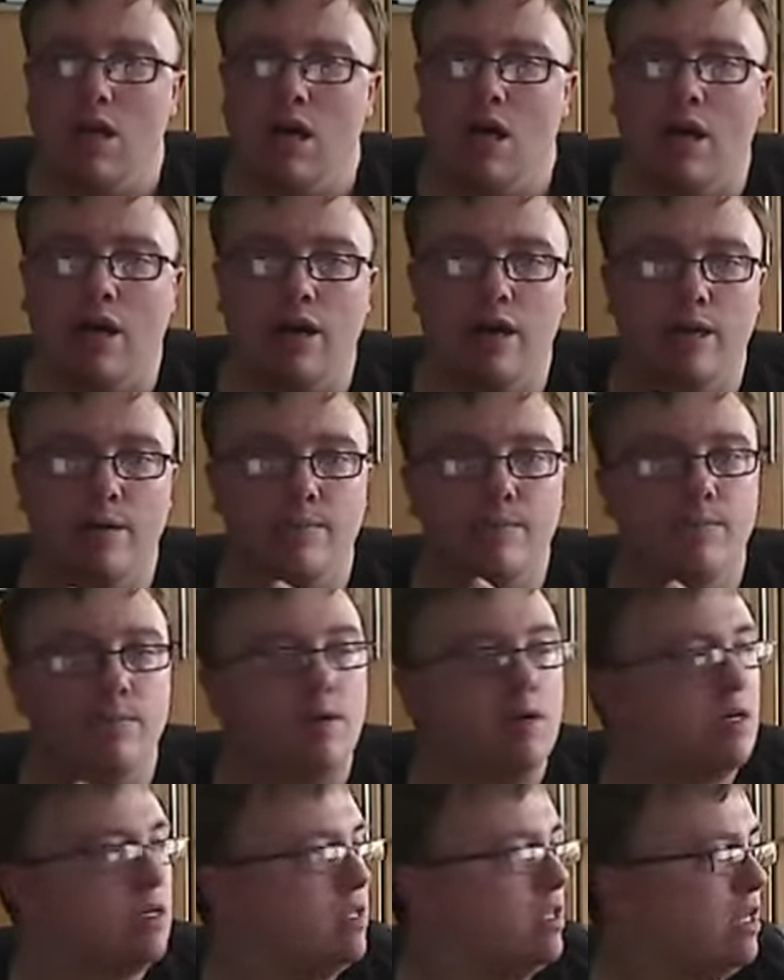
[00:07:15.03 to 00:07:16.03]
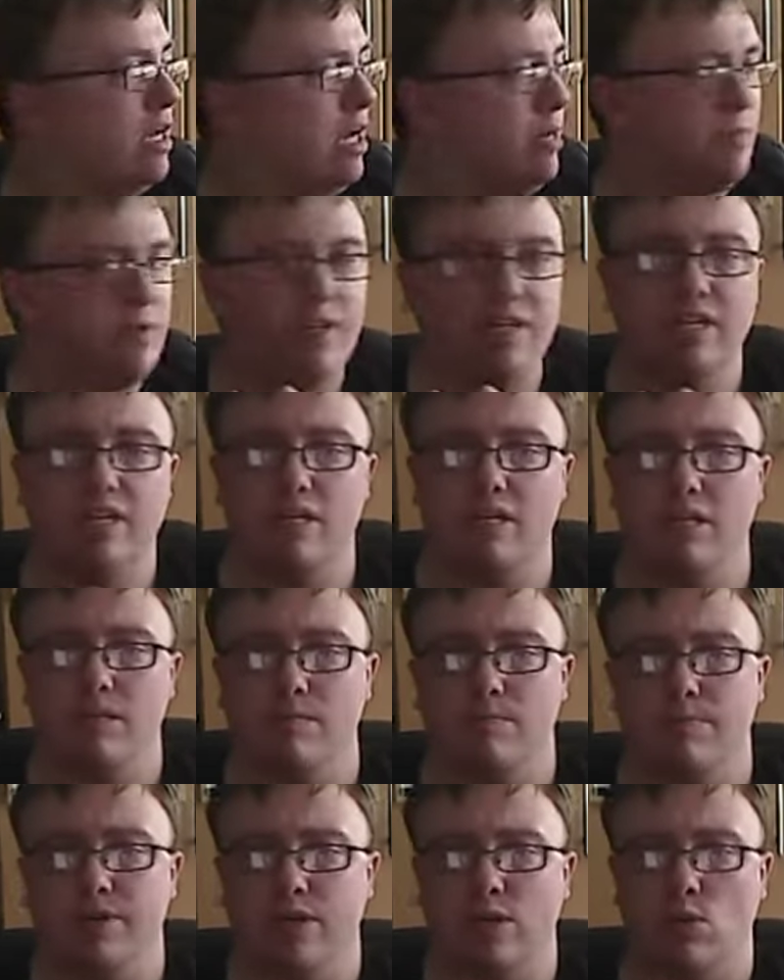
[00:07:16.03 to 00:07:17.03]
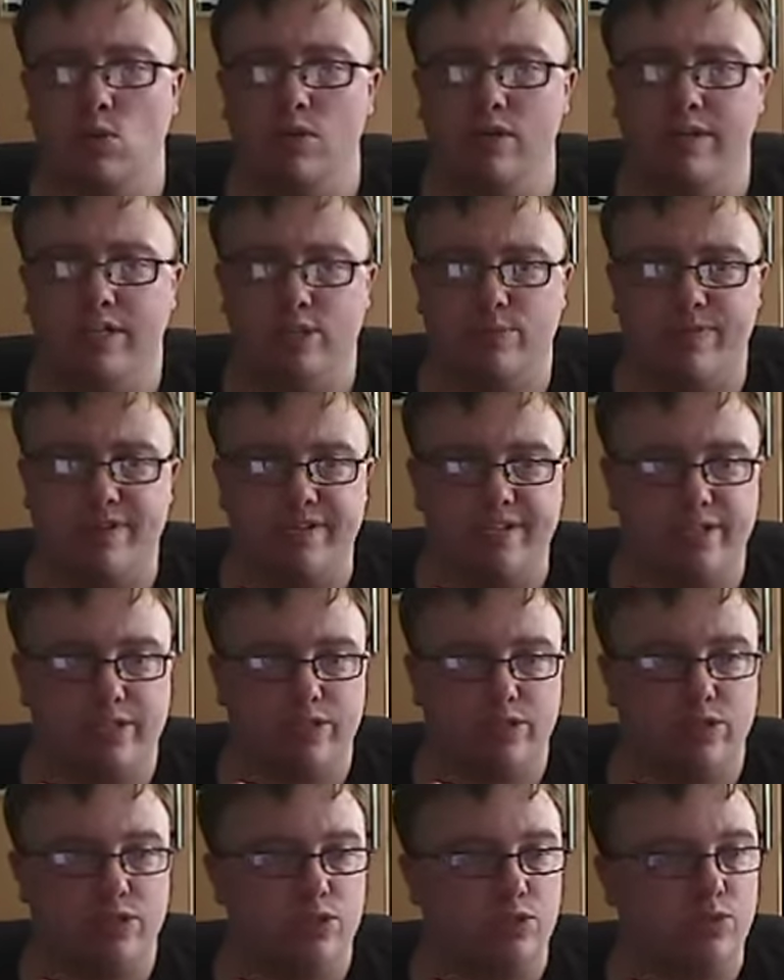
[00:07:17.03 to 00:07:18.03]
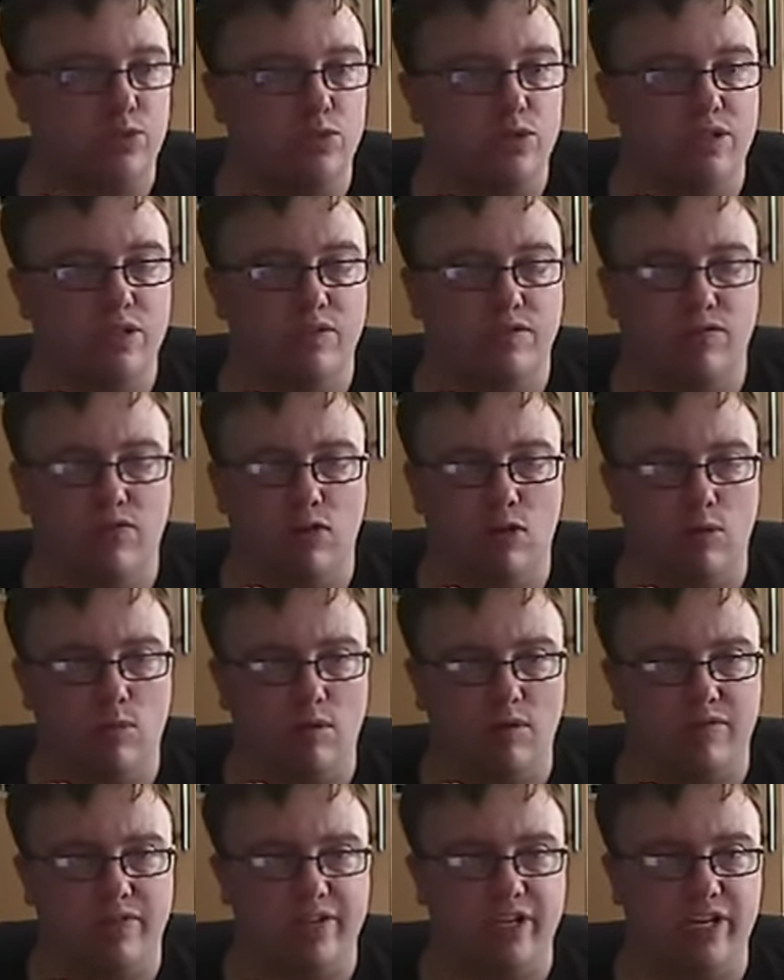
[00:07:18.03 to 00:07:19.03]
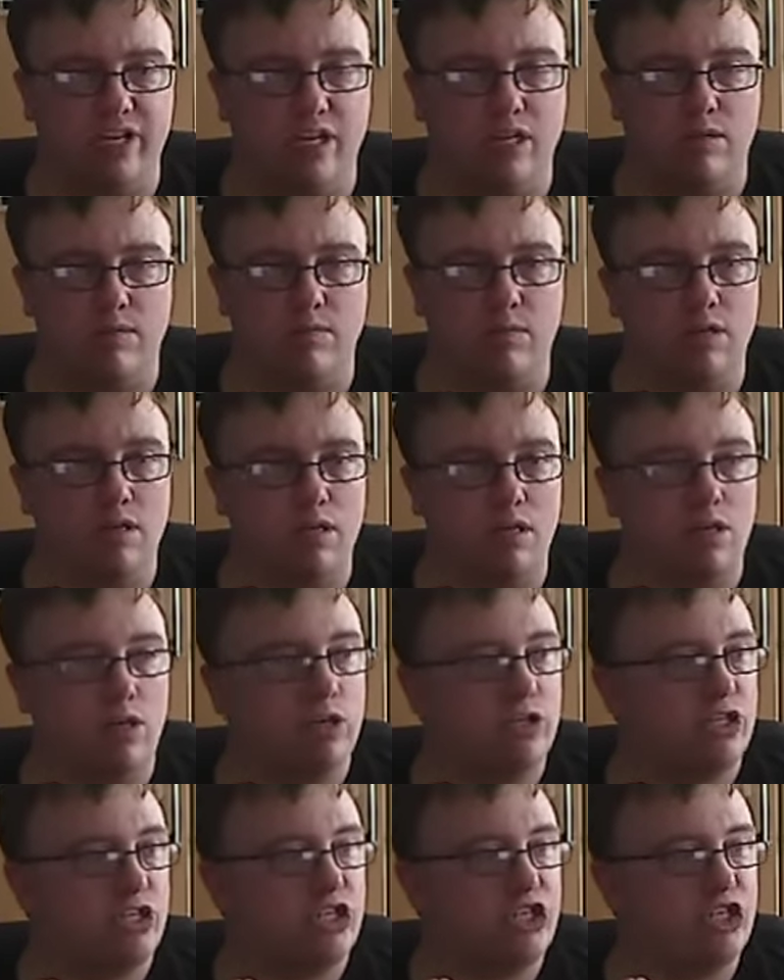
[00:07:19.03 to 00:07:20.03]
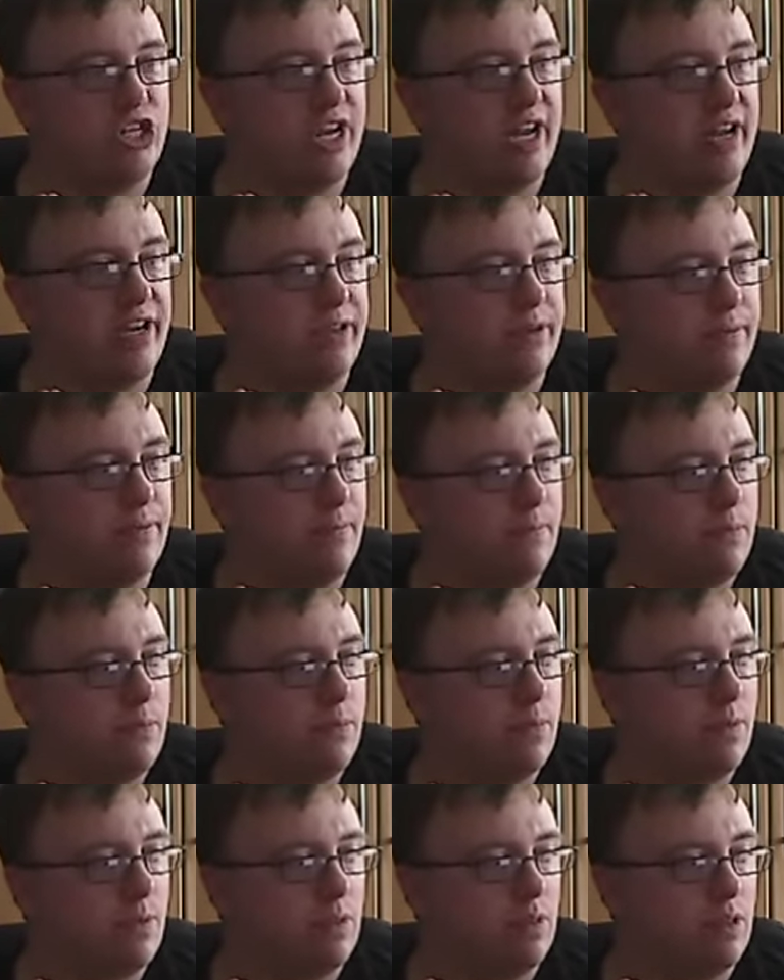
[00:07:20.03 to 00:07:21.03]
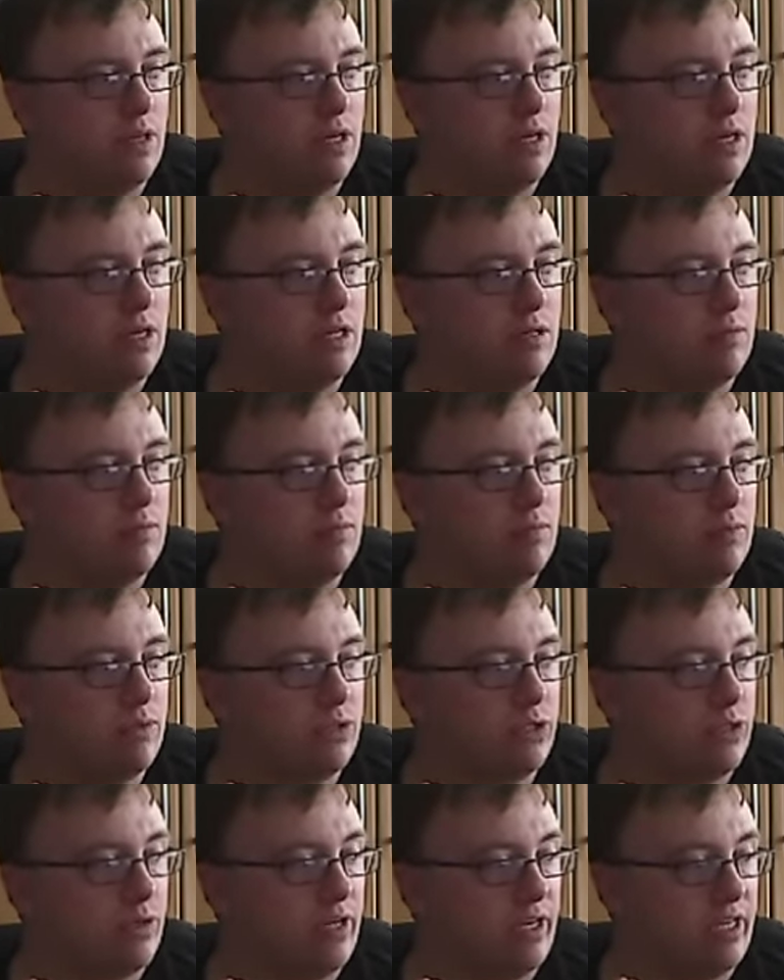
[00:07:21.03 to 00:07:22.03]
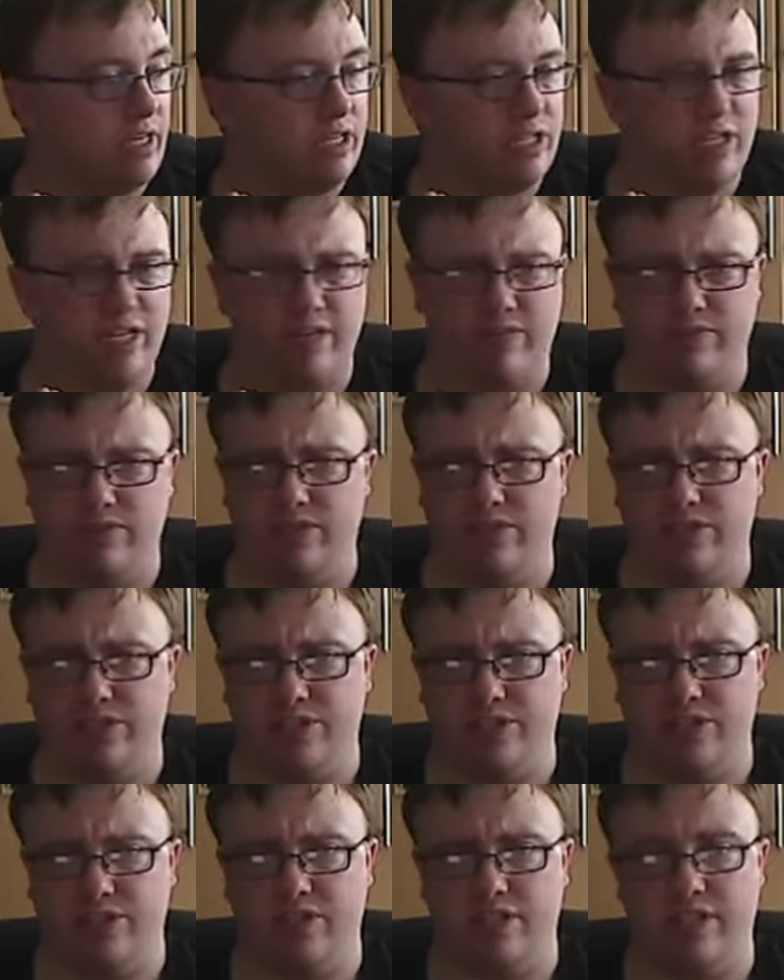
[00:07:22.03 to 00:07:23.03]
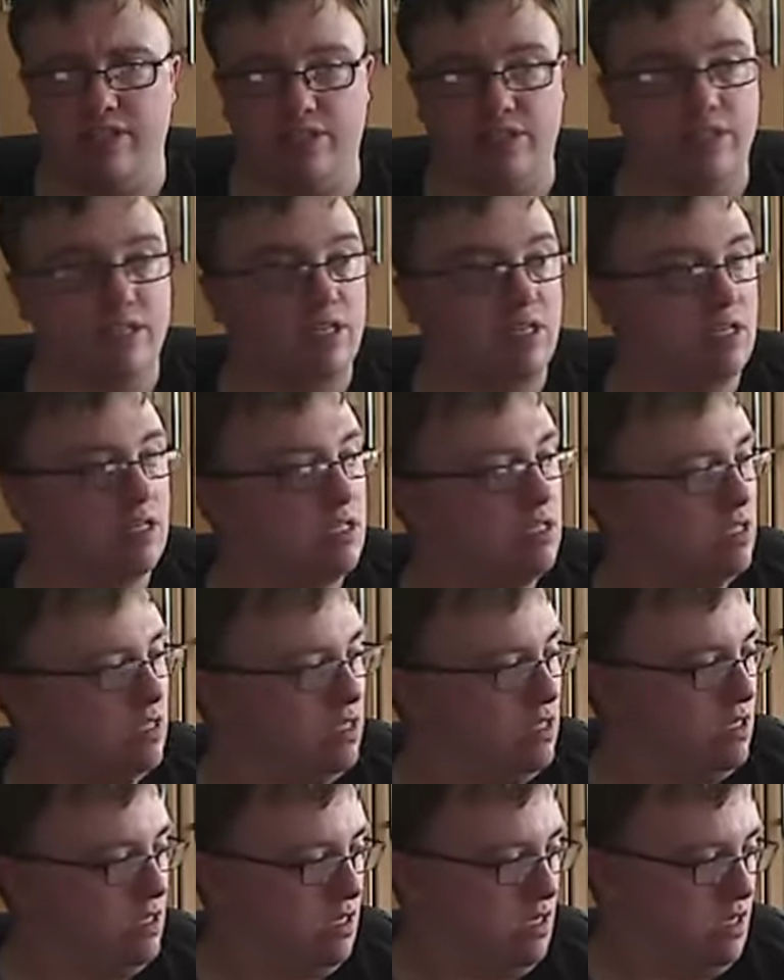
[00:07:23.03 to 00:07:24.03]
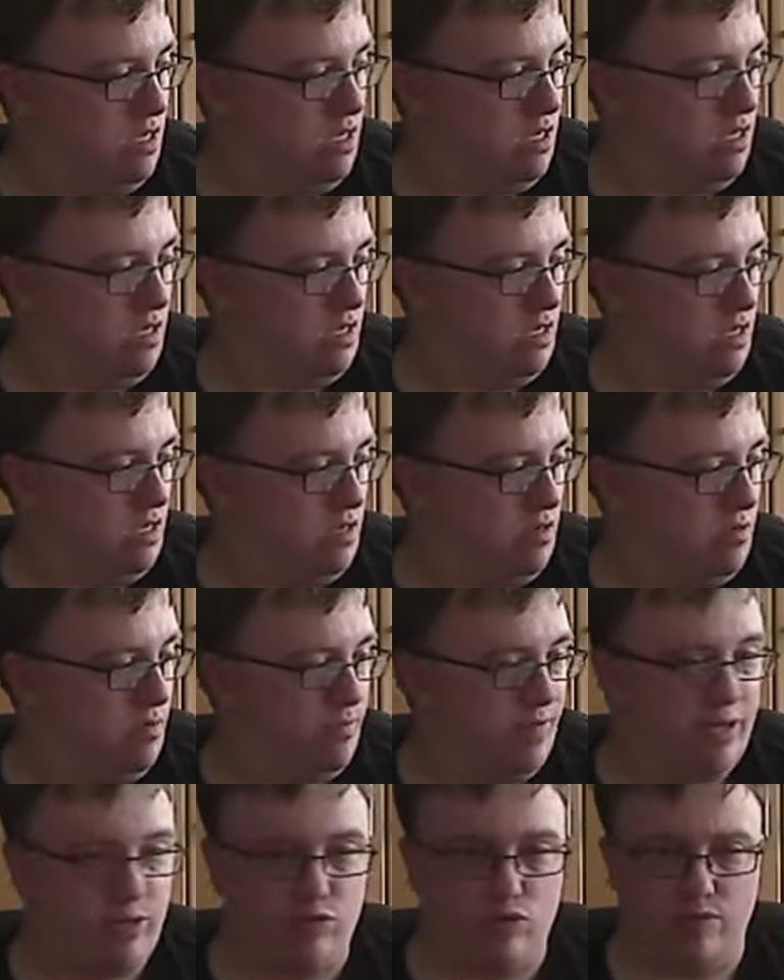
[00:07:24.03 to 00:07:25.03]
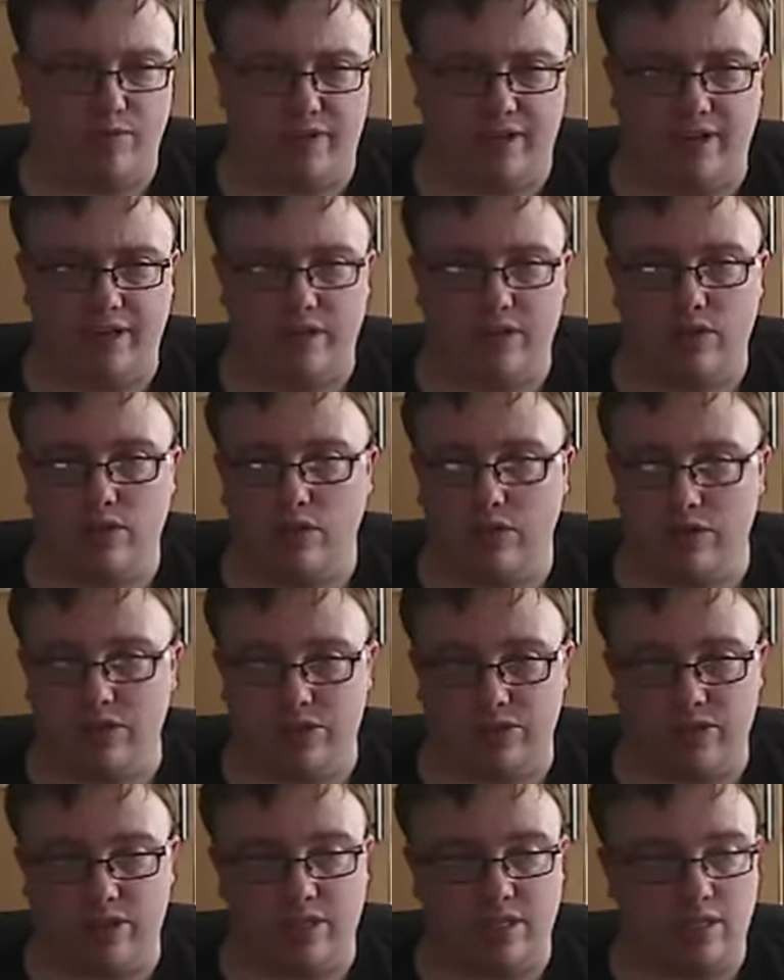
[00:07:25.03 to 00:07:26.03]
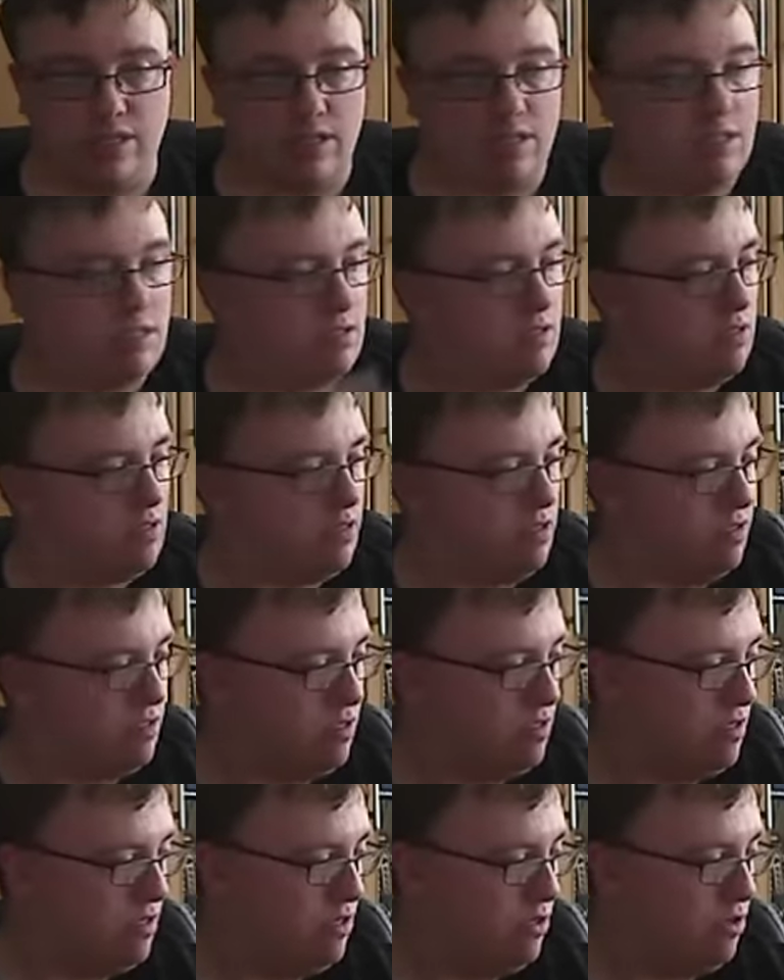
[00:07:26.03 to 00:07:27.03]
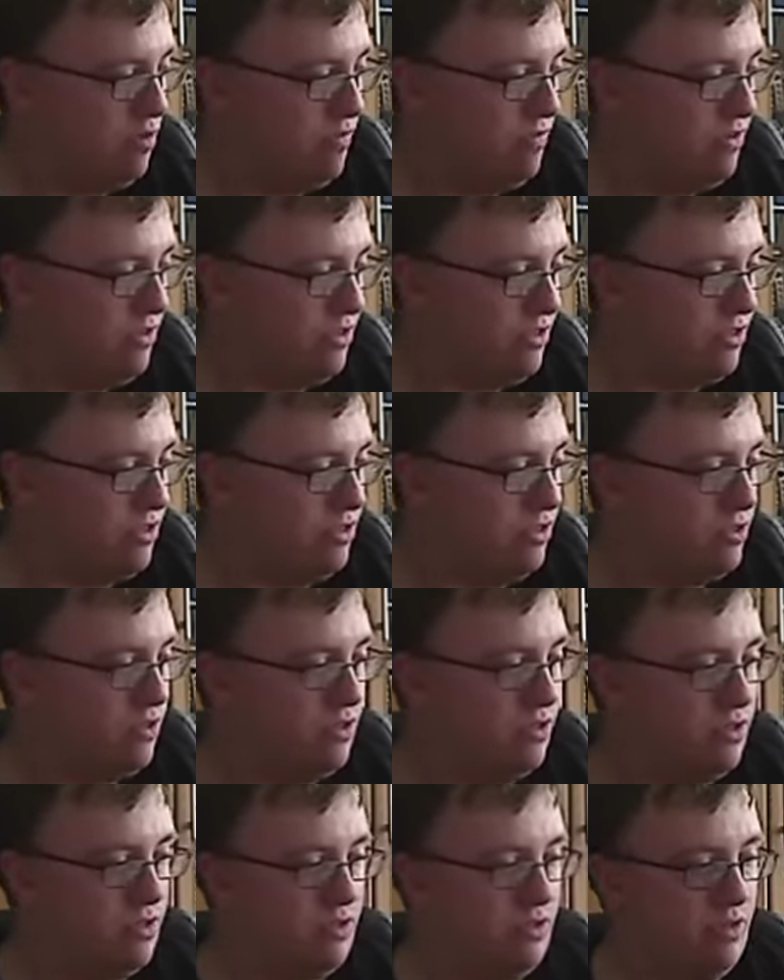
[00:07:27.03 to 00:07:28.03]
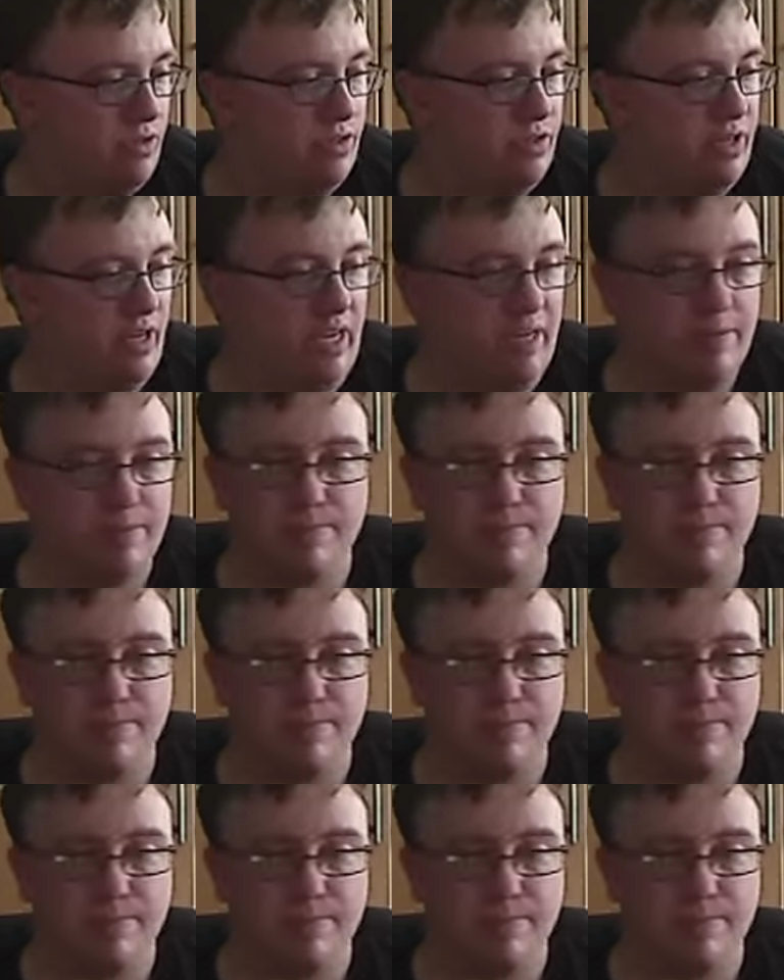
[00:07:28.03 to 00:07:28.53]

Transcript: I'm getting a bigger workspace soon in the form of a larger shed, so I can actually have this as a bedroom again, and not as an office sort of thing.